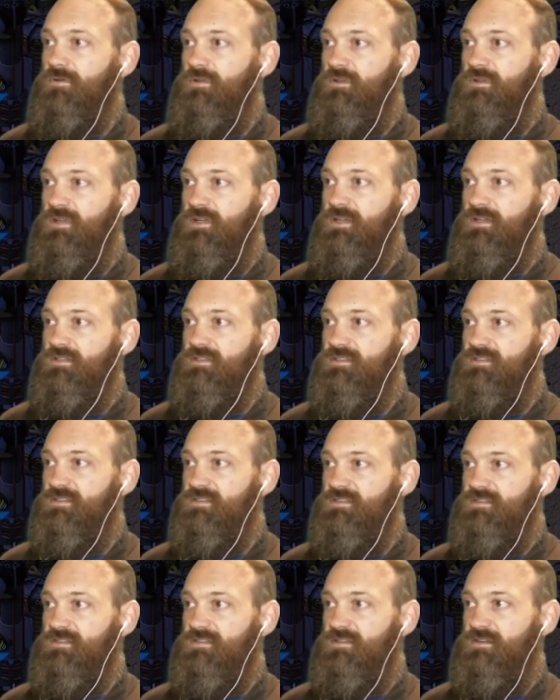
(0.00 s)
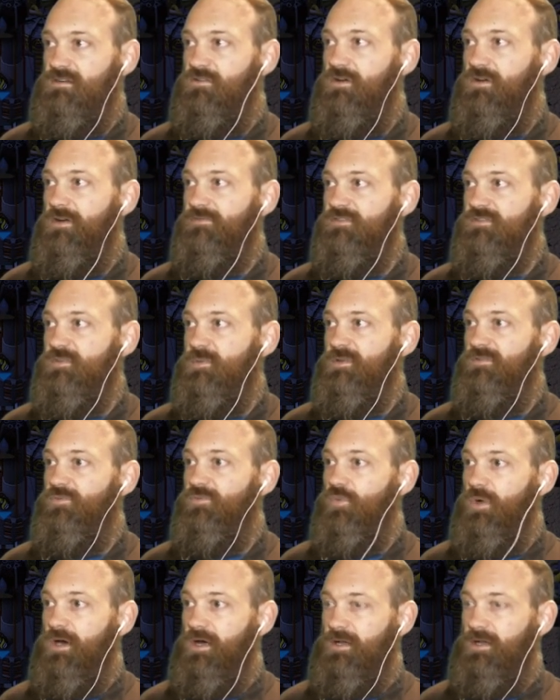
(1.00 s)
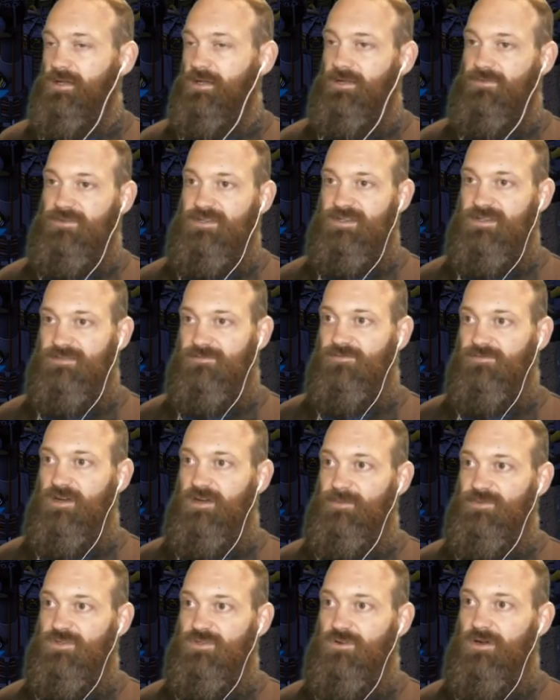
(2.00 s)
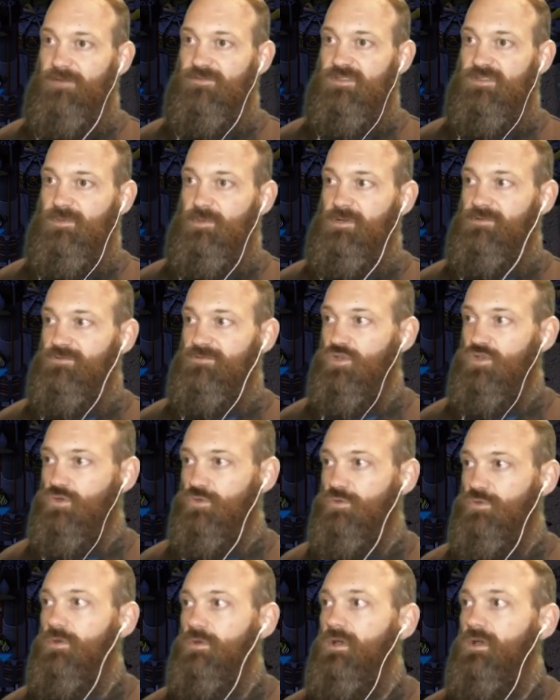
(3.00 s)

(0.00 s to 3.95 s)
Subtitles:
it's a crafting speed of 1 and the desert farm is a crafting speed of 2,